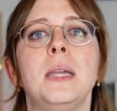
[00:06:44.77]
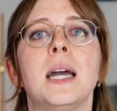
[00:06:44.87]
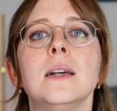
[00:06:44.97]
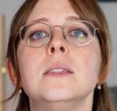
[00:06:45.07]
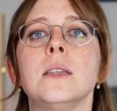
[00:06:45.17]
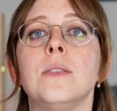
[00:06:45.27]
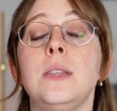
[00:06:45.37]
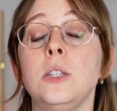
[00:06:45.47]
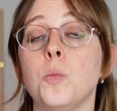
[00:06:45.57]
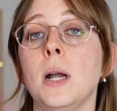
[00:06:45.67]
Because
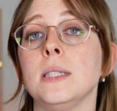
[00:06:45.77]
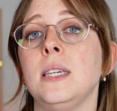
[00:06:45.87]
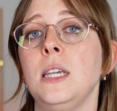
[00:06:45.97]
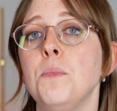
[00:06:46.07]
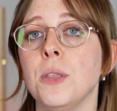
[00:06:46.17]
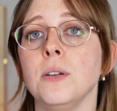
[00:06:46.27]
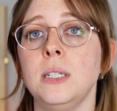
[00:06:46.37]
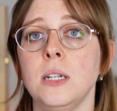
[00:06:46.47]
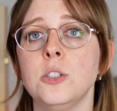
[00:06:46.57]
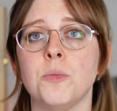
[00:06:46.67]
these wines keep their
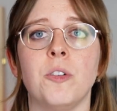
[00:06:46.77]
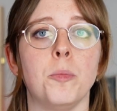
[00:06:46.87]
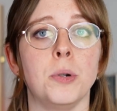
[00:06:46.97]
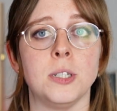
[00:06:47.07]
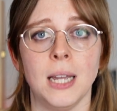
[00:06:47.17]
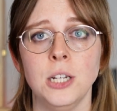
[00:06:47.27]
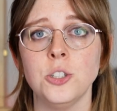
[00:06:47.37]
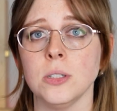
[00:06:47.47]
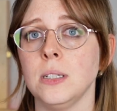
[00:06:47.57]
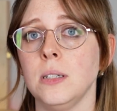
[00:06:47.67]
yeast for
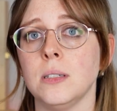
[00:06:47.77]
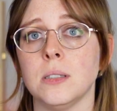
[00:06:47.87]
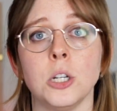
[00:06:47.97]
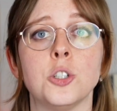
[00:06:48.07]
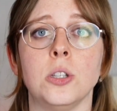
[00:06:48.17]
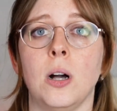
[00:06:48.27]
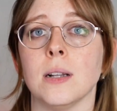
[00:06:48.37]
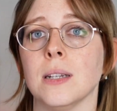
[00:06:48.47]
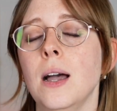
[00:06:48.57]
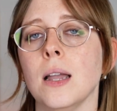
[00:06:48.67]
potentially such a
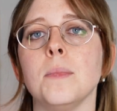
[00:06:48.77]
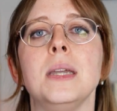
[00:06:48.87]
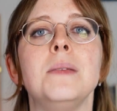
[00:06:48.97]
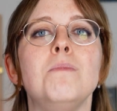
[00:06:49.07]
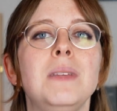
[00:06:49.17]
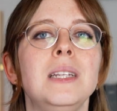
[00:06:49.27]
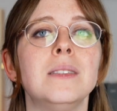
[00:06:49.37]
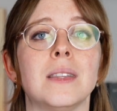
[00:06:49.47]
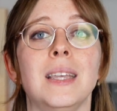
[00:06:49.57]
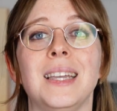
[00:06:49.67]
long time, it
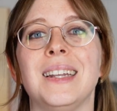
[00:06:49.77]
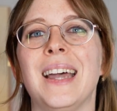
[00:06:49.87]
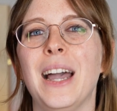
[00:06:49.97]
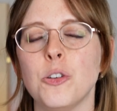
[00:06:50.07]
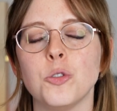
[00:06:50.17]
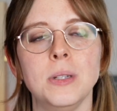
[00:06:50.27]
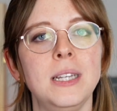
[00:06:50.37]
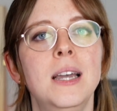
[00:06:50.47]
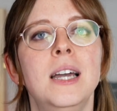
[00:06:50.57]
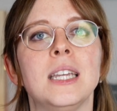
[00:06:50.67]
means that they can actually
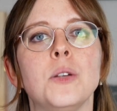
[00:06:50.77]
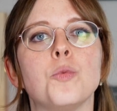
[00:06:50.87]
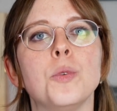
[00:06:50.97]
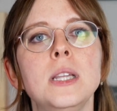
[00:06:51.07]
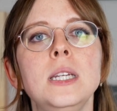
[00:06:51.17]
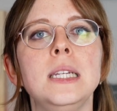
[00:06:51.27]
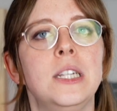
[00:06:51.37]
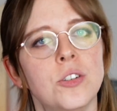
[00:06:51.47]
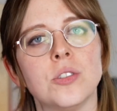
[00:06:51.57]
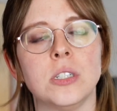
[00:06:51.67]
get really
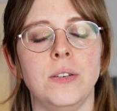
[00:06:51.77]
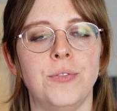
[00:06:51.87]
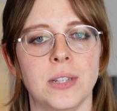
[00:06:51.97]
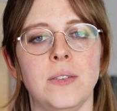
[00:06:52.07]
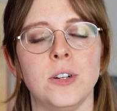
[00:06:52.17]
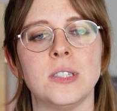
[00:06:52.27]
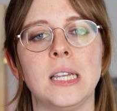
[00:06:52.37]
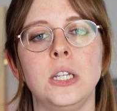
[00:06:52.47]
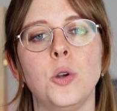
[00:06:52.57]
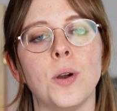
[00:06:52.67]
interesting flavors
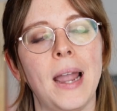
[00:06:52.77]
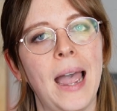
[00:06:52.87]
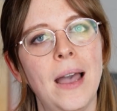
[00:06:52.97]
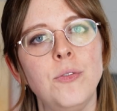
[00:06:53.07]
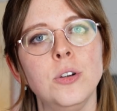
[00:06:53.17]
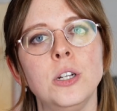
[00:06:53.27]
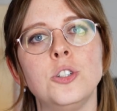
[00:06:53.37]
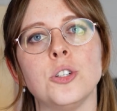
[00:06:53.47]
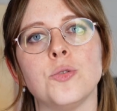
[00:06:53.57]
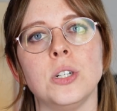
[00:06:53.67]
that your
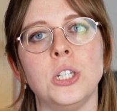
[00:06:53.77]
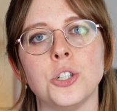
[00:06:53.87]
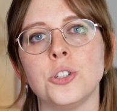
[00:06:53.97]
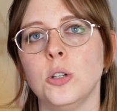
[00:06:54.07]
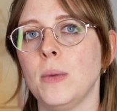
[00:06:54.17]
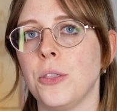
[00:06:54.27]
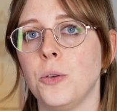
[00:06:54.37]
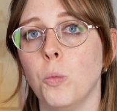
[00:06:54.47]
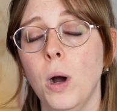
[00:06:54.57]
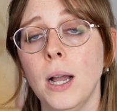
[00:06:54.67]
average traditional
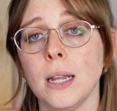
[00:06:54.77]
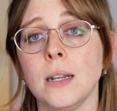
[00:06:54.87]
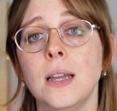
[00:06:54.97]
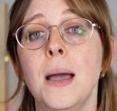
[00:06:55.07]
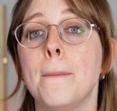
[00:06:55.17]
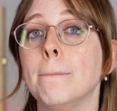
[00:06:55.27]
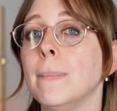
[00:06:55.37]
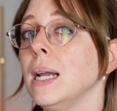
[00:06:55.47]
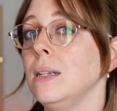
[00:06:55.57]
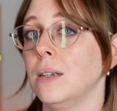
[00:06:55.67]
method wine
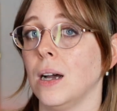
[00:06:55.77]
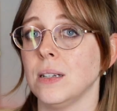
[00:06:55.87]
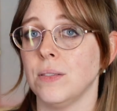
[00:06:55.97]
might not